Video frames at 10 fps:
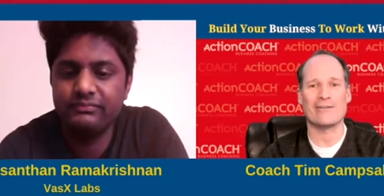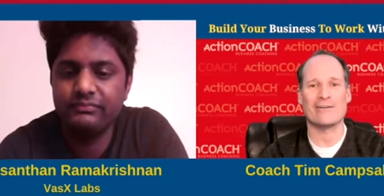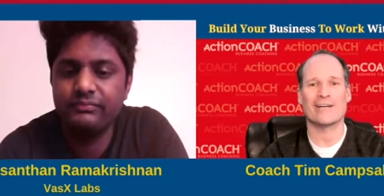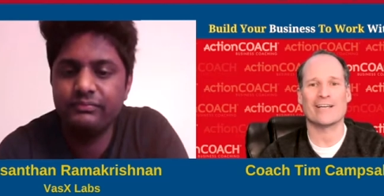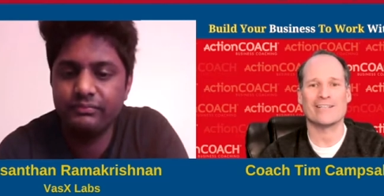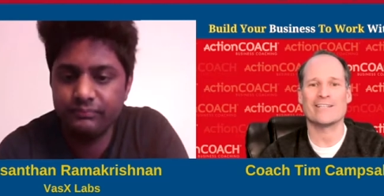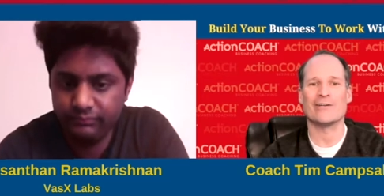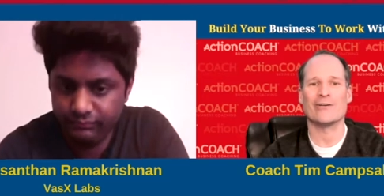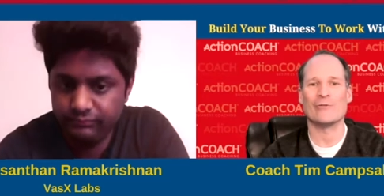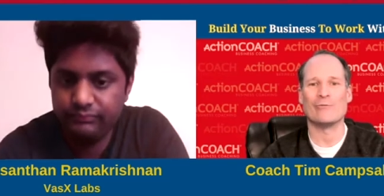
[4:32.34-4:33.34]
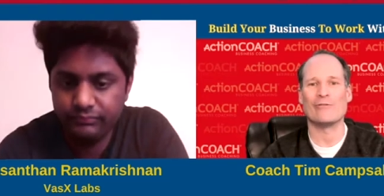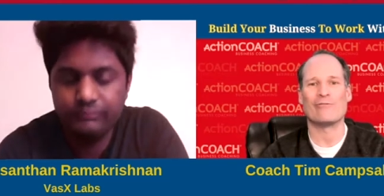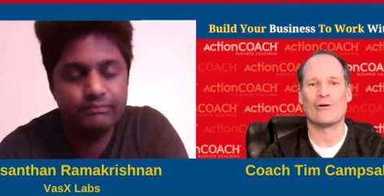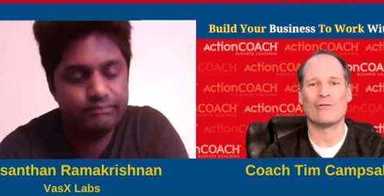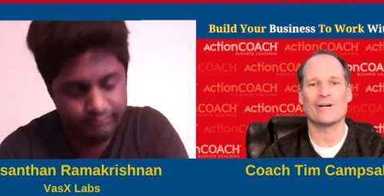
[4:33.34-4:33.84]
Speaker 1: you to continue to move
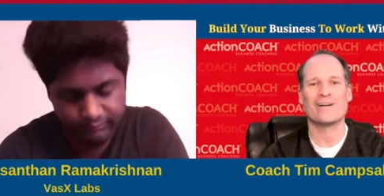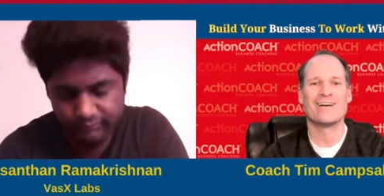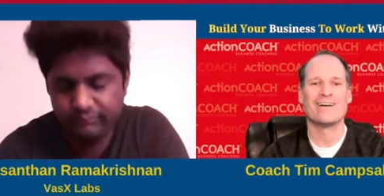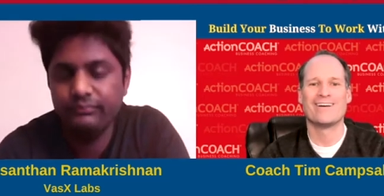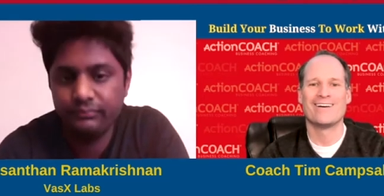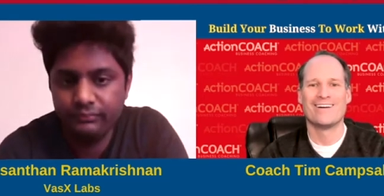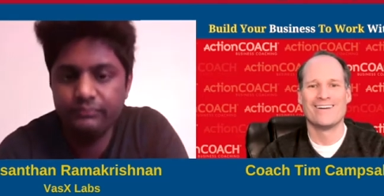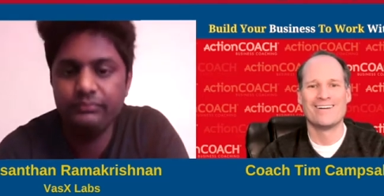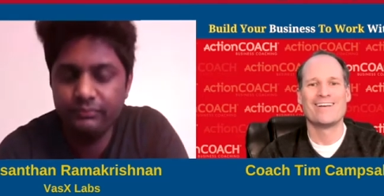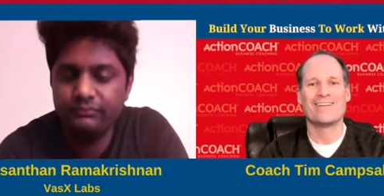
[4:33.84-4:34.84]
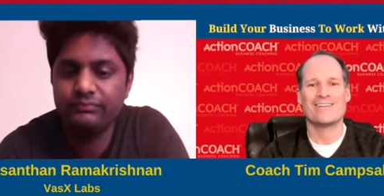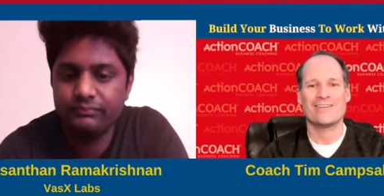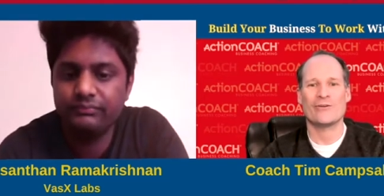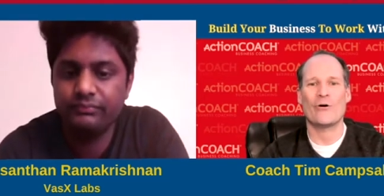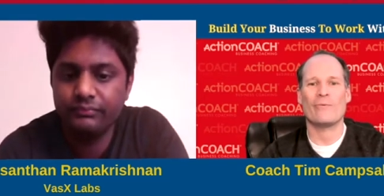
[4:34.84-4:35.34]
forward. Mm-hmm.
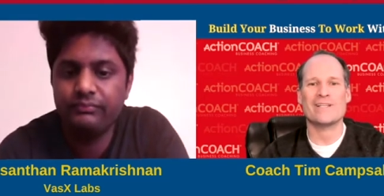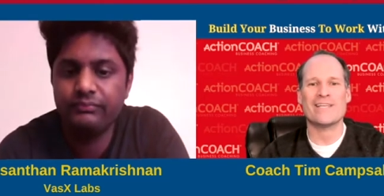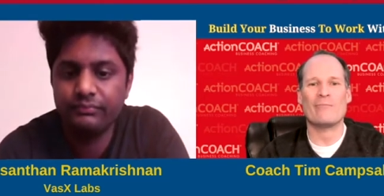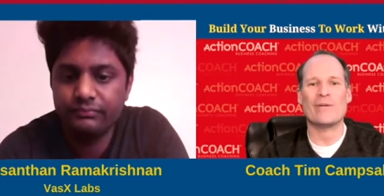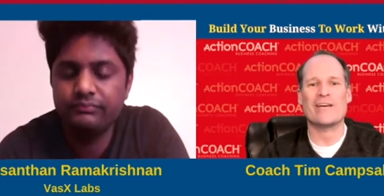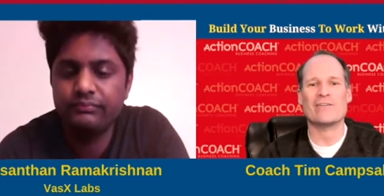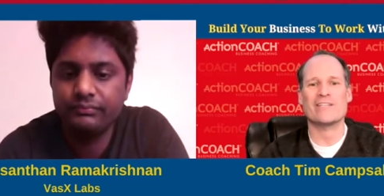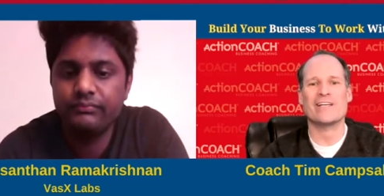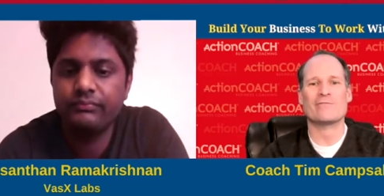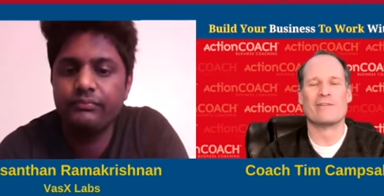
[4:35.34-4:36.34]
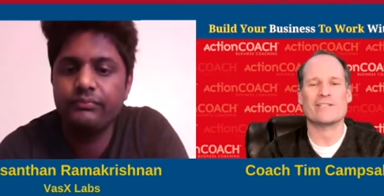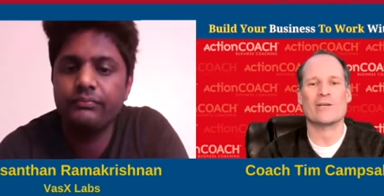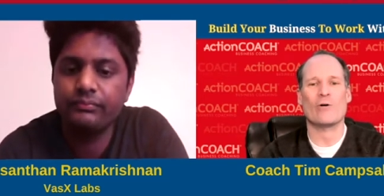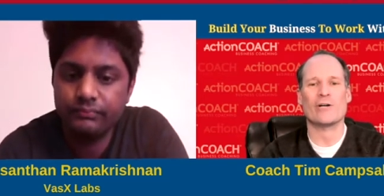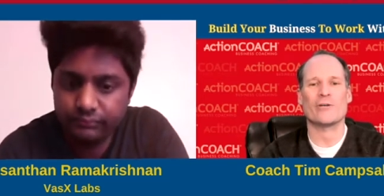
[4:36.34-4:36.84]
So tell me, here's an interesting
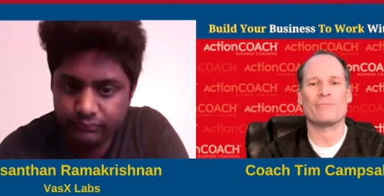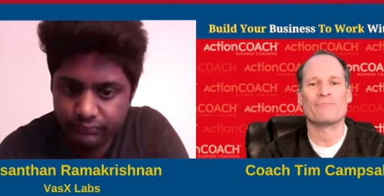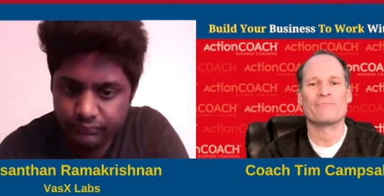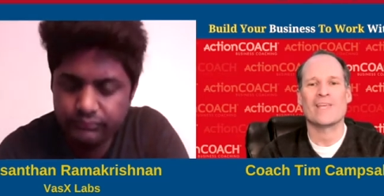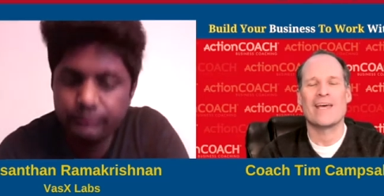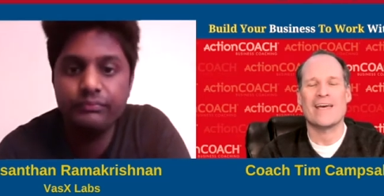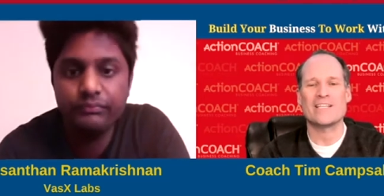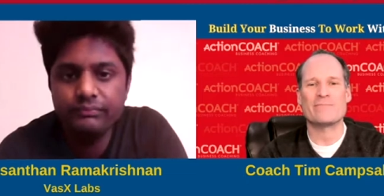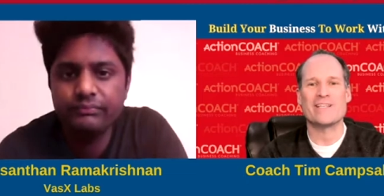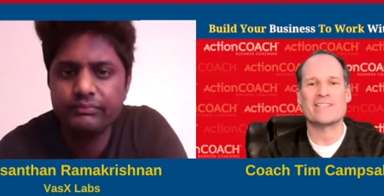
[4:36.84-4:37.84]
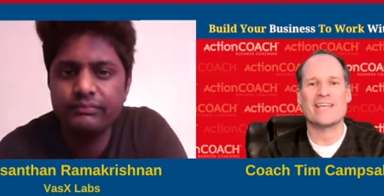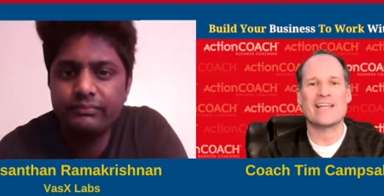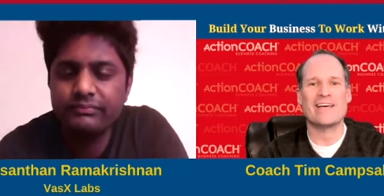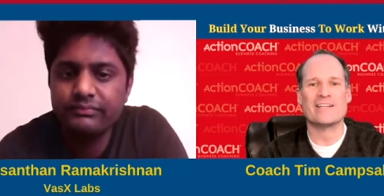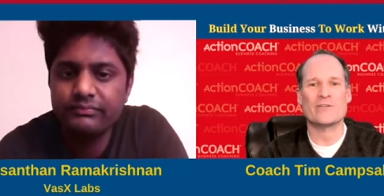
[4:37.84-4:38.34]
question. Mm-hmm. It's been said
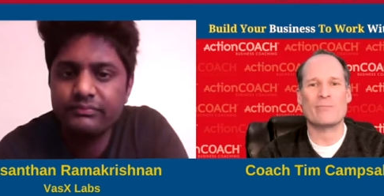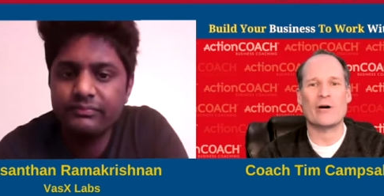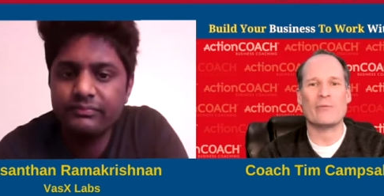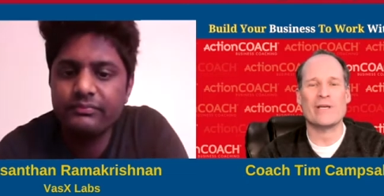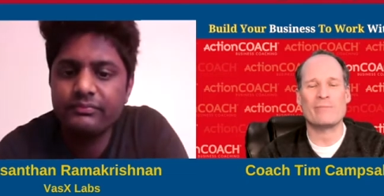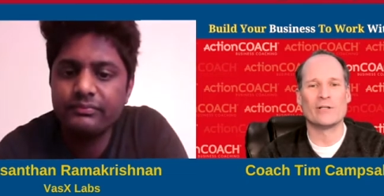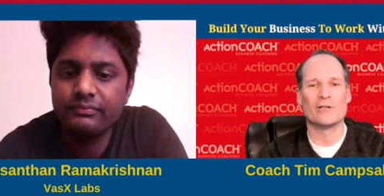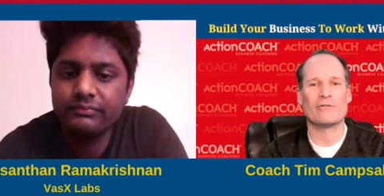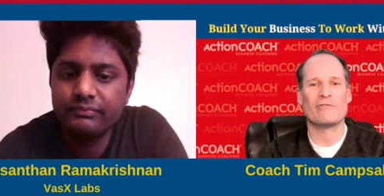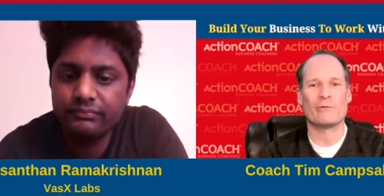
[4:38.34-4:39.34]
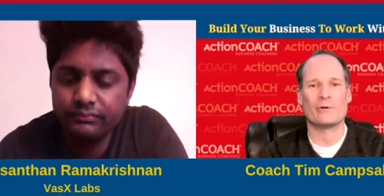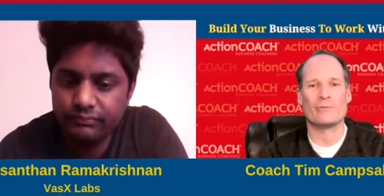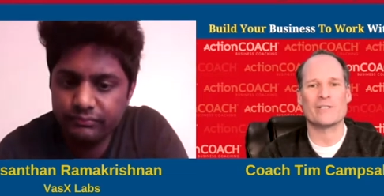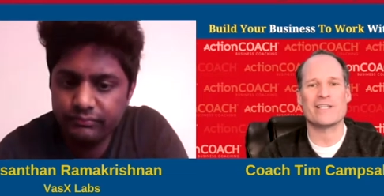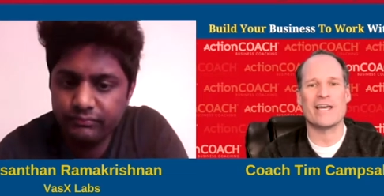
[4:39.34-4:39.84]
that smart people learn from their
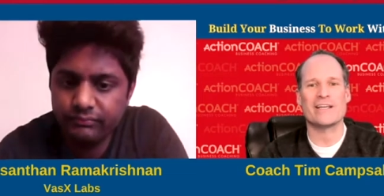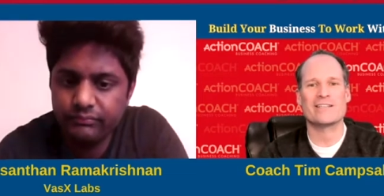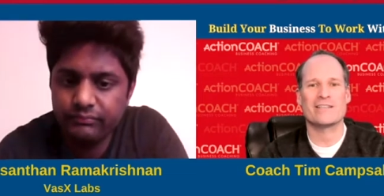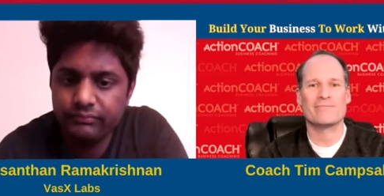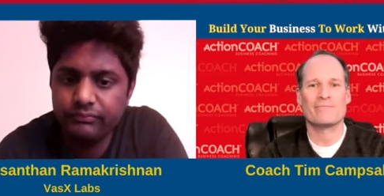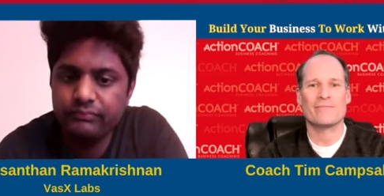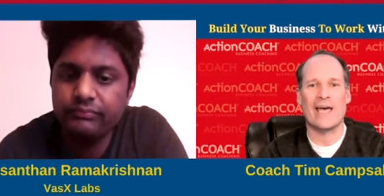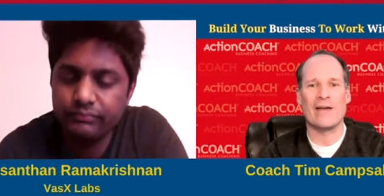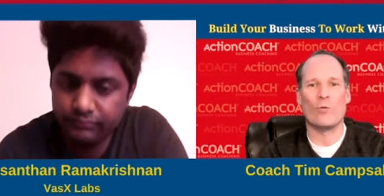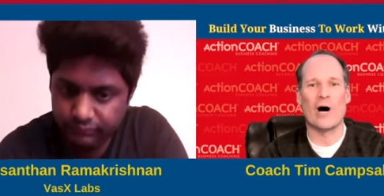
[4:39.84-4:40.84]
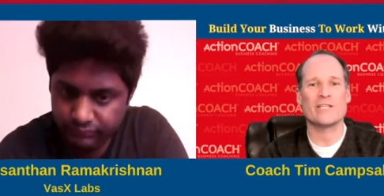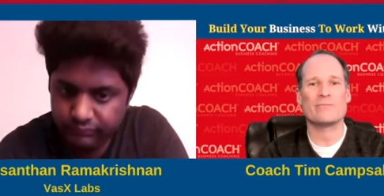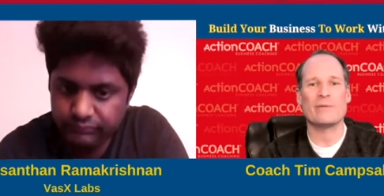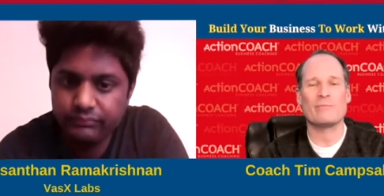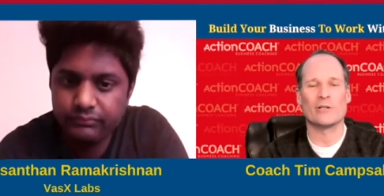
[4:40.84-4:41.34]
mistakes and wise
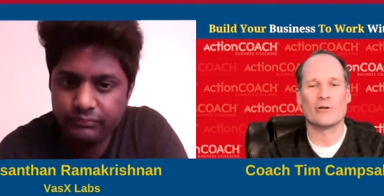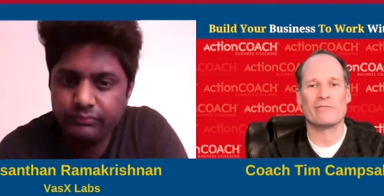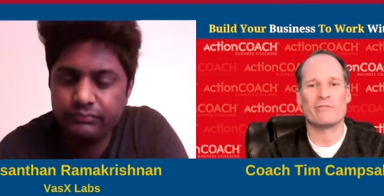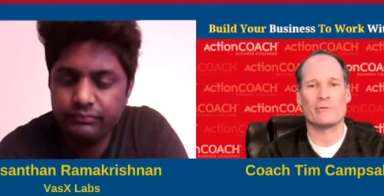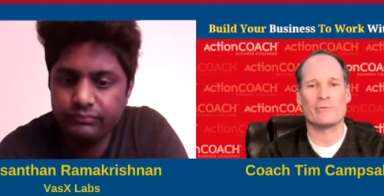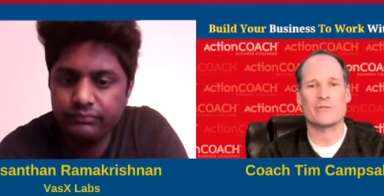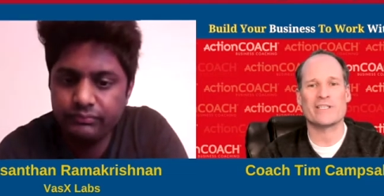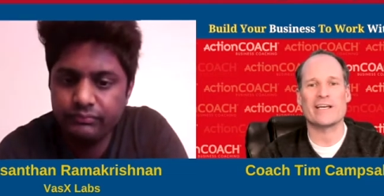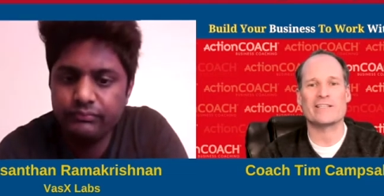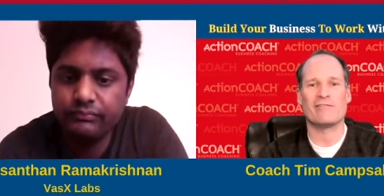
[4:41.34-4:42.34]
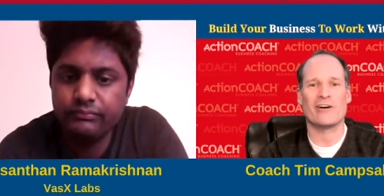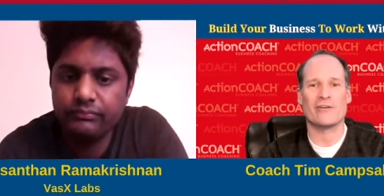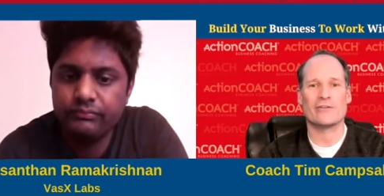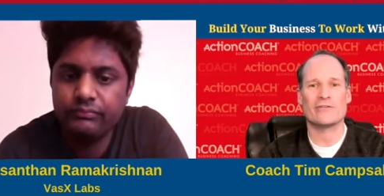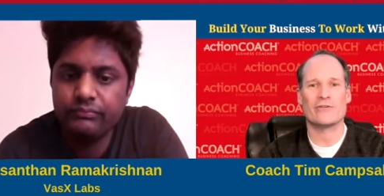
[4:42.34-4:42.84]
people learn from the mistakes of
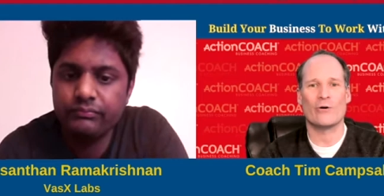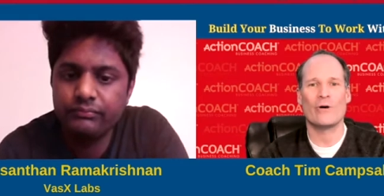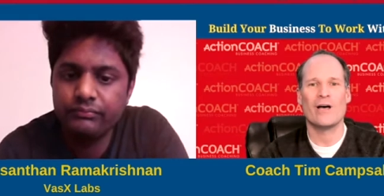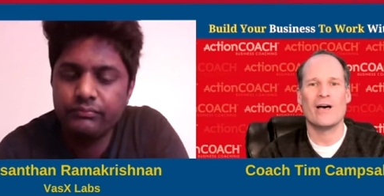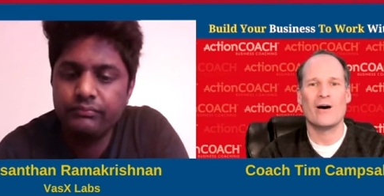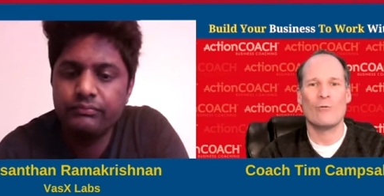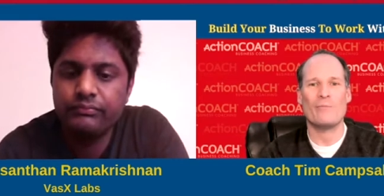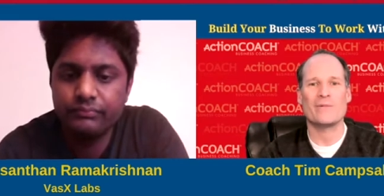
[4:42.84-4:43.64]
others. So what